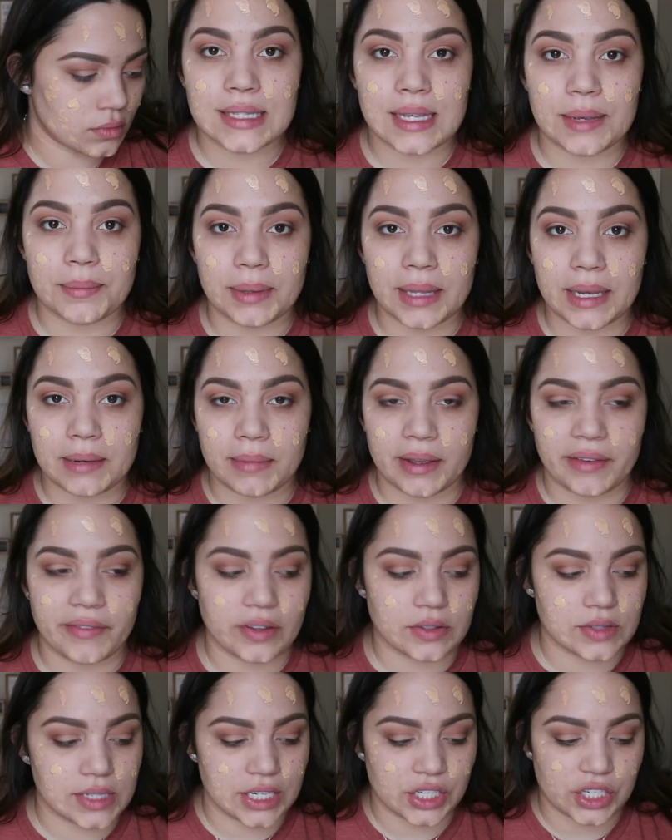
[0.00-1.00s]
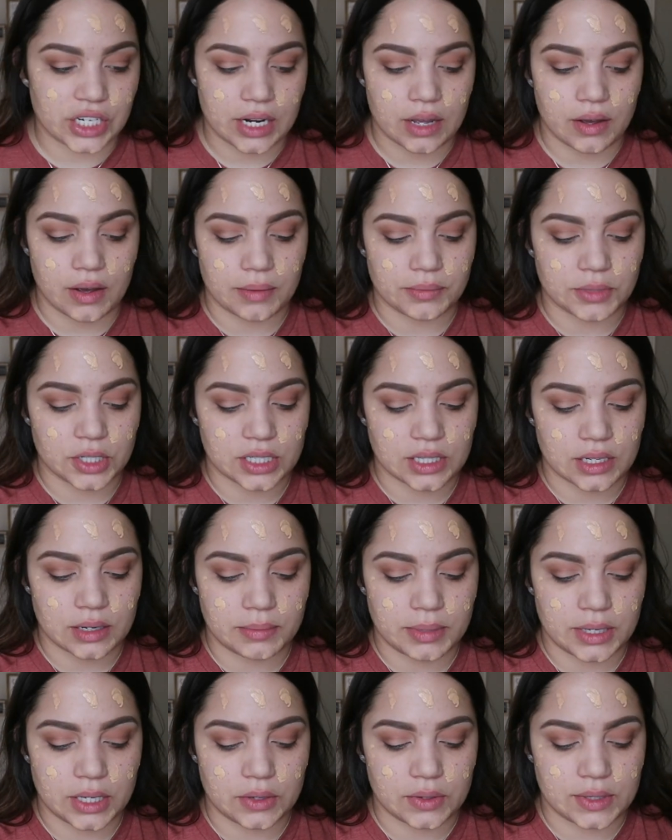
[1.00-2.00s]
To blend my foundation out, I'm just going
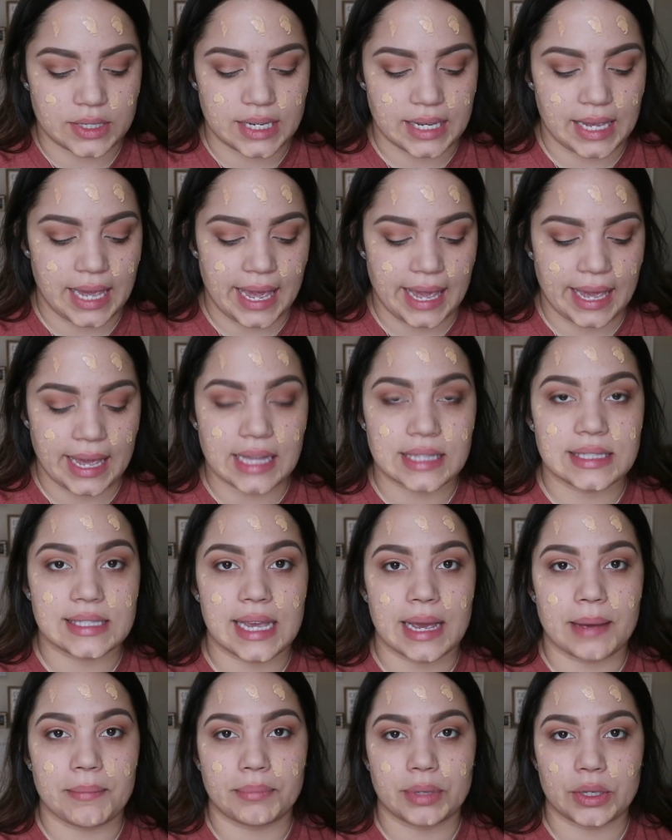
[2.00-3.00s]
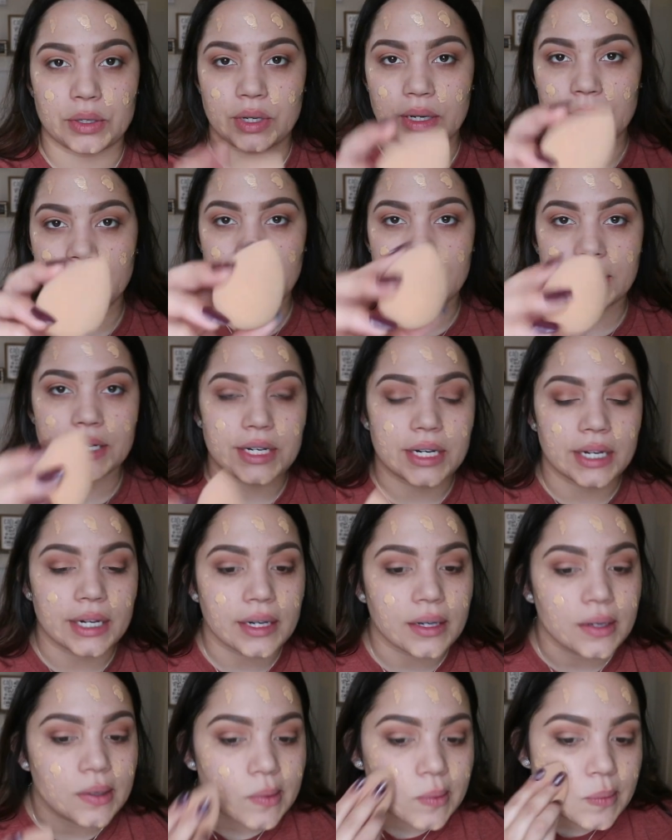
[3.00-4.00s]
to be using a damp beauty blender.